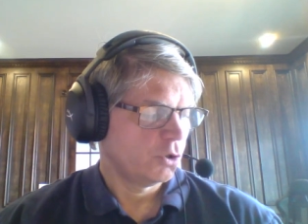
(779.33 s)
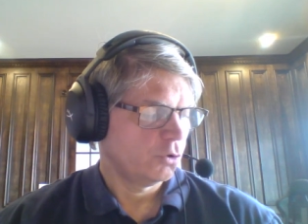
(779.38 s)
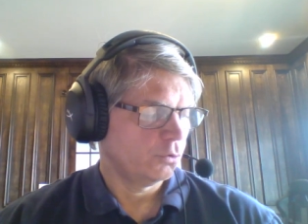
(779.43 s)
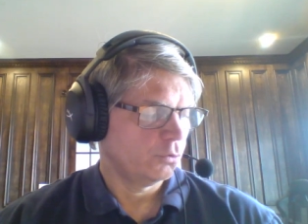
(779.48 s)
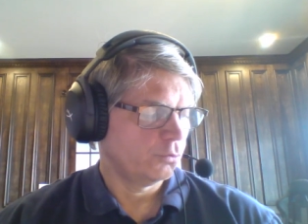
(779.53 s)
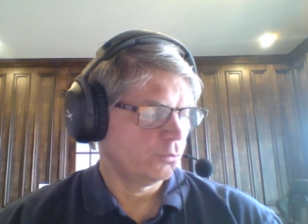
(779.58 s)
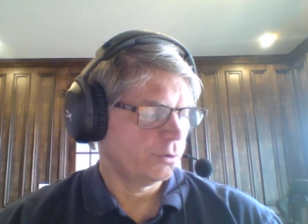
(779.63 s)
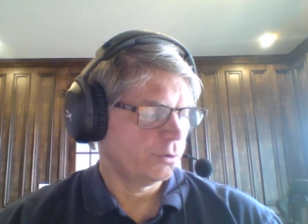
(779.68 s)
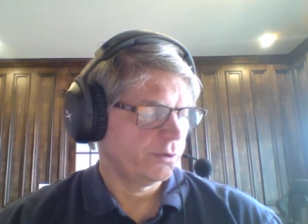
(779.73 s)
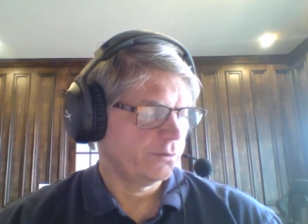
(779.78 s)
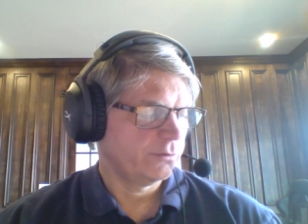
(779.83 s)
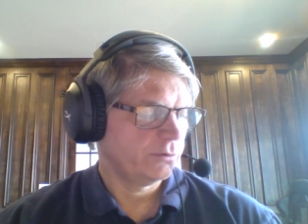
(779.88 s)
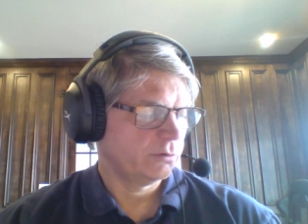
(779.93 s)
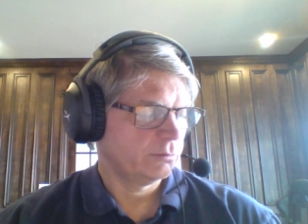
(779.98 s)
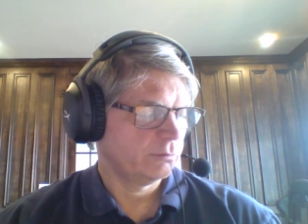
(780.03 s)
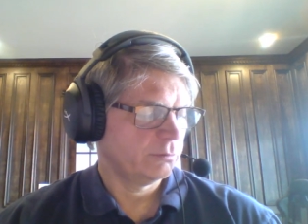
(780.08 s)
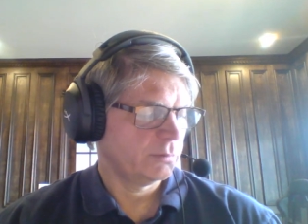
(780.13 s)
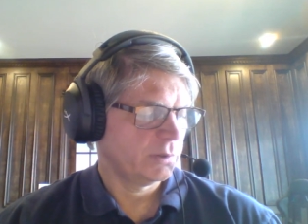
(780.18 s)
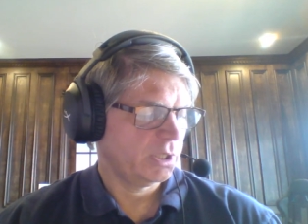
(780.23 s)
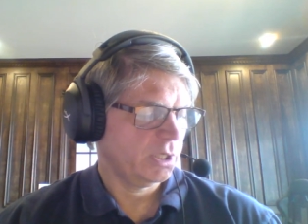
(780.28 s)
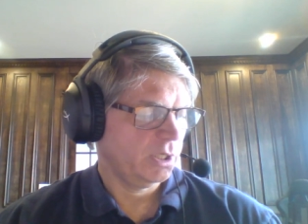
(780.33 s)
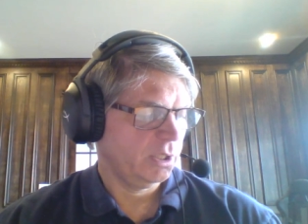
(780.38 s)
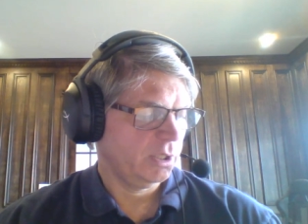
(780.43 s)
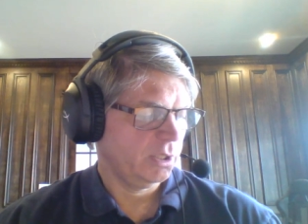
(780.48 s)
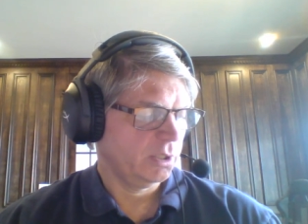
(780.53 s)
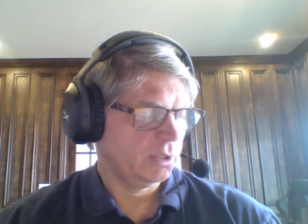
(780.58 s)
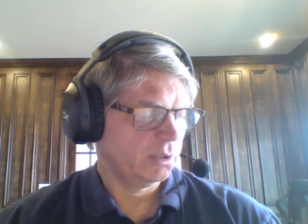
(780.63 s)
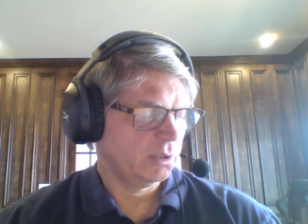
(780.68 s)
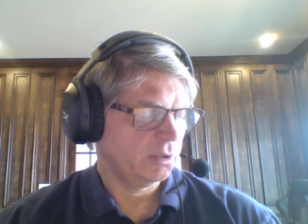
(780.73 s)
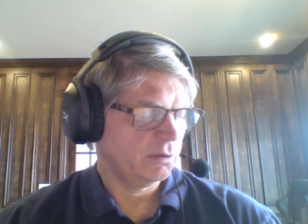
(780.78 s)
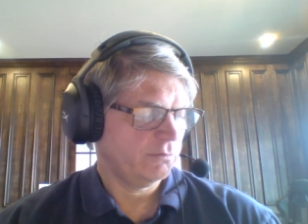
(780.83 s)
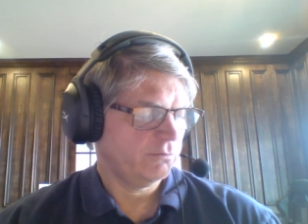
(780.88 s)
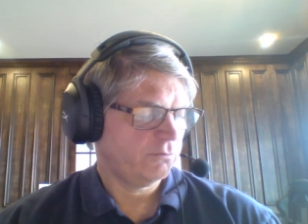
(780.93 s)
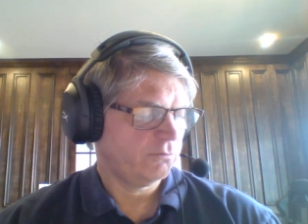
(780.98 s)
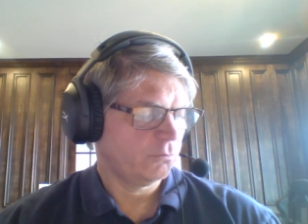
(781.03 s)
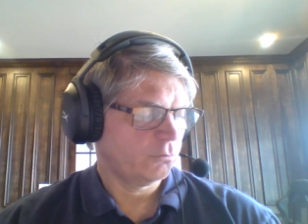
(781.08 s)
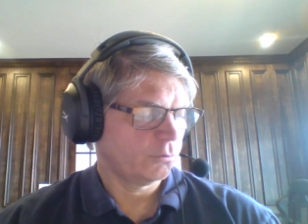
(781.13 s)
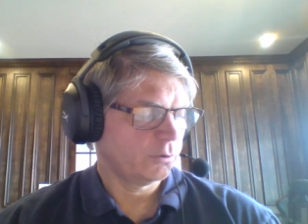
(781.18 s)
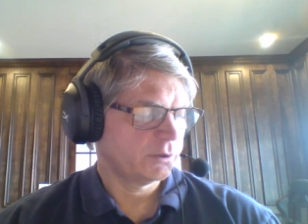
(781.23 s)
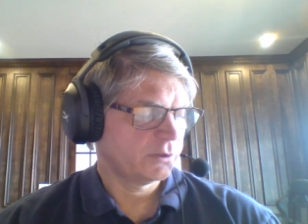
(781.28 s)
Rhythm and
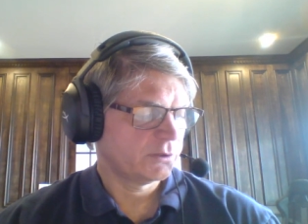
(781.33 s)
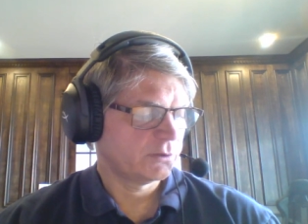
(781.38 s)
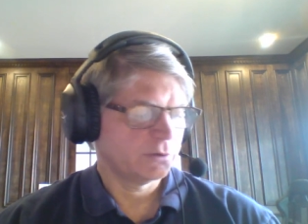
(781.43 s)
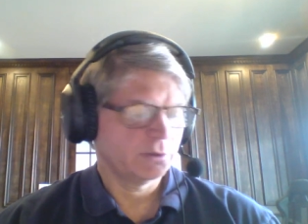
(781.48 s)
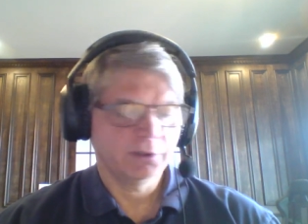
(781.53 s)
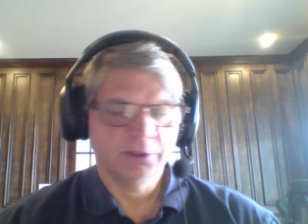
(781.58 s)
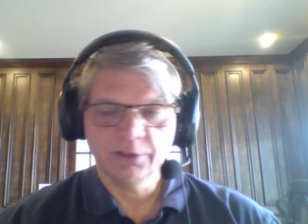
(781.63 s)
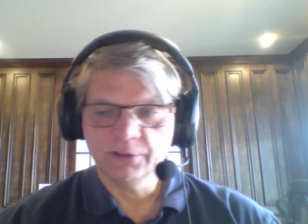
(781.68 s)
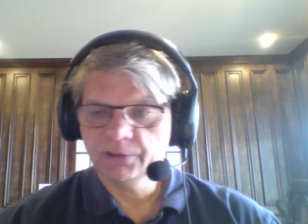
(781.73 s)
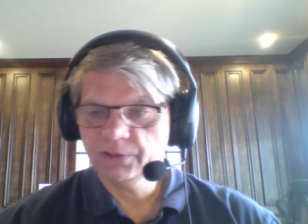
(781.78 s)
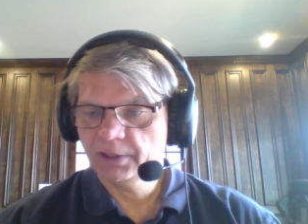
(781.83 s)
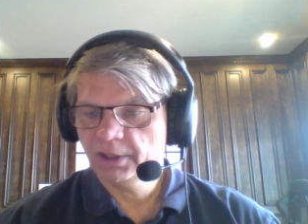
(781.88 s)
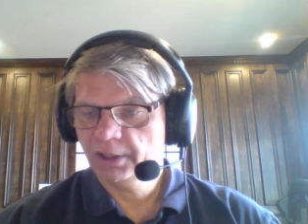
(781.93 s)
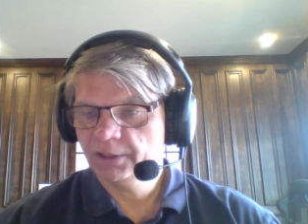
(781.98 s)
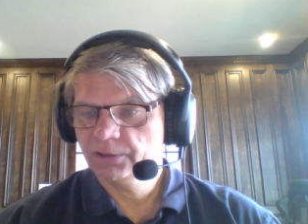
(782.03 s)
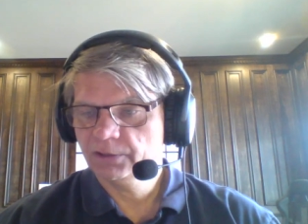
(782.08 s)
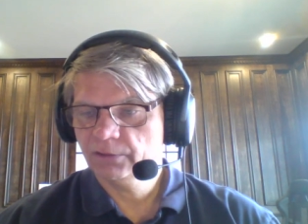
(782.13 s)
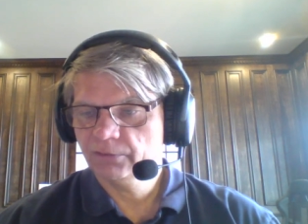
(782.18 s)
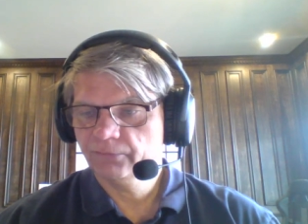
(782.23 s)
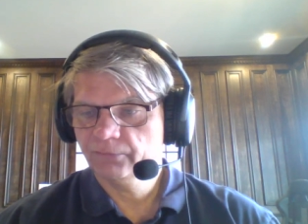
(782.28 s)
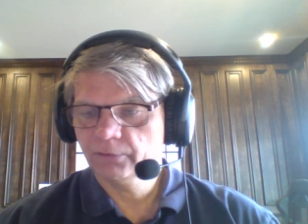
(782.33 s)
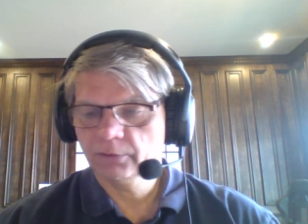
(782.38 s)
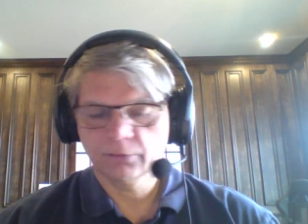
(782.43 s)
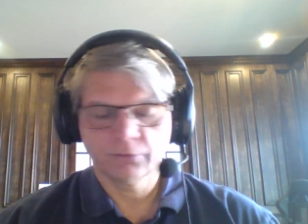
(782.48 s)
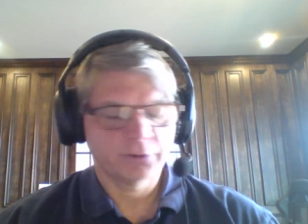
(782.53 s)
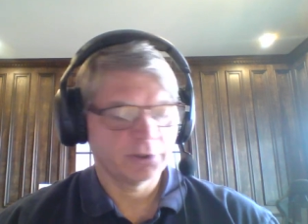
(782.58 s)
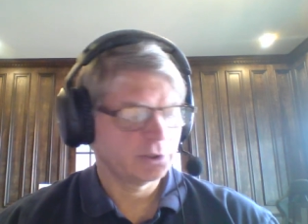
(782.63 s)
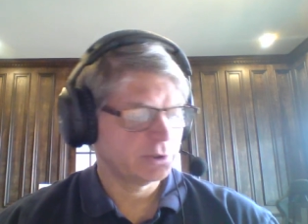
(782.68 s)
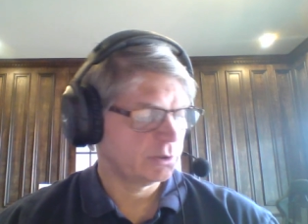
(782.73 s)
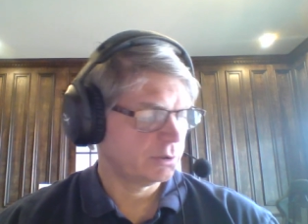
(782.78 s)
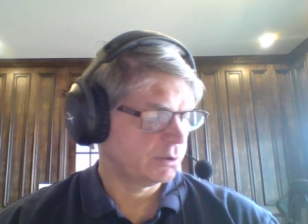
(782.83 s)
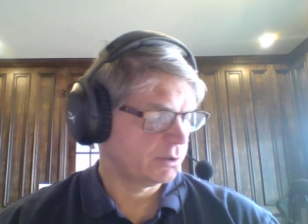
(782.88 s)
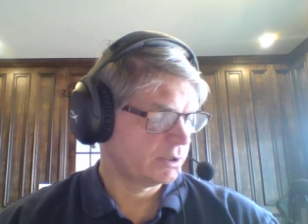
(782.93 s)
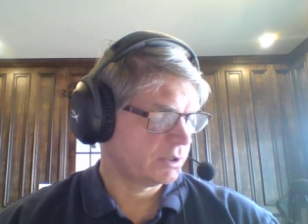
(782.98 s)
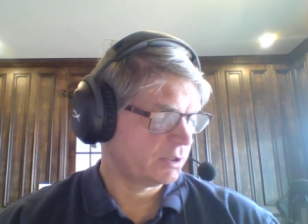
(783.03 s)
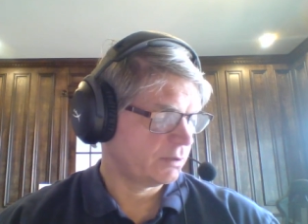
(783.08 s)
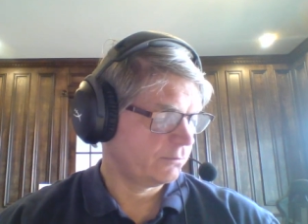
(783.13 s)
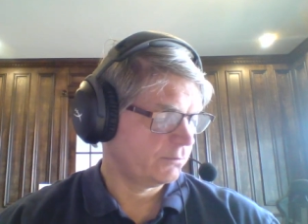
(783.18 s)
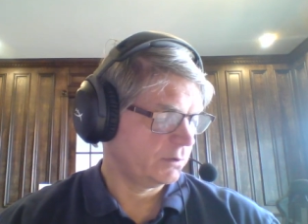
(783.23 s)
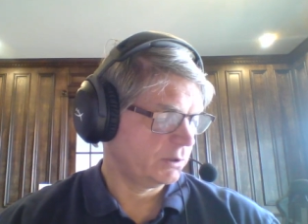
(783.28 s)
force is the answer for question
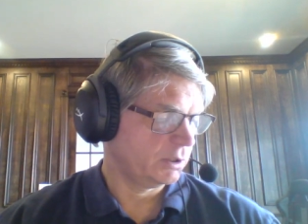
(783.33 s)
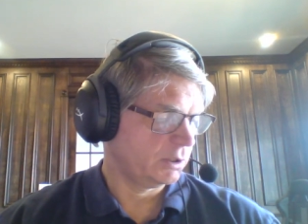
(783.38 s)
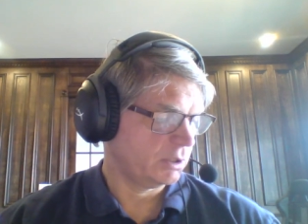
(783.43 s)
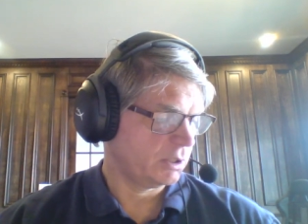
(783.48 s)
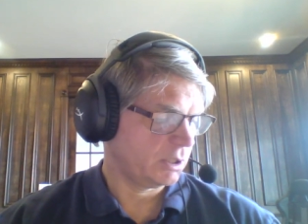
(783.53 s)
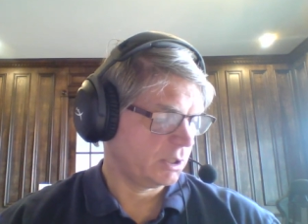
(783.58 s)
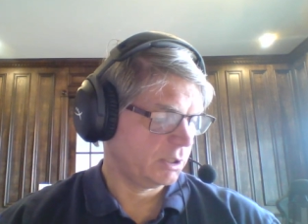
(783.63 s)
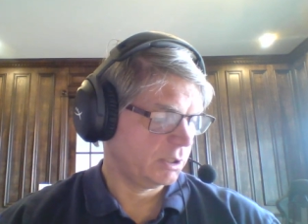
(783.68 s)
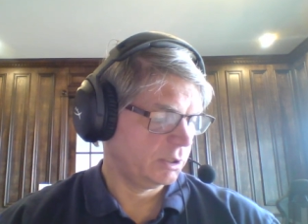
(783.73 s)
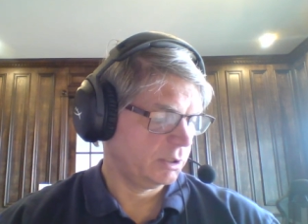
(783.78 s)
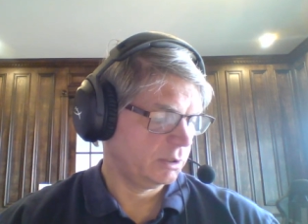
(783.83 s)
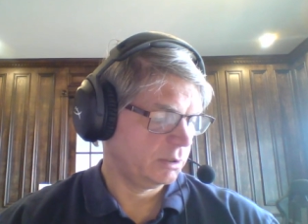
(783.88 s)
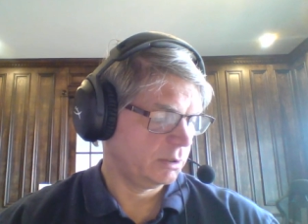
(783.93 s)
79.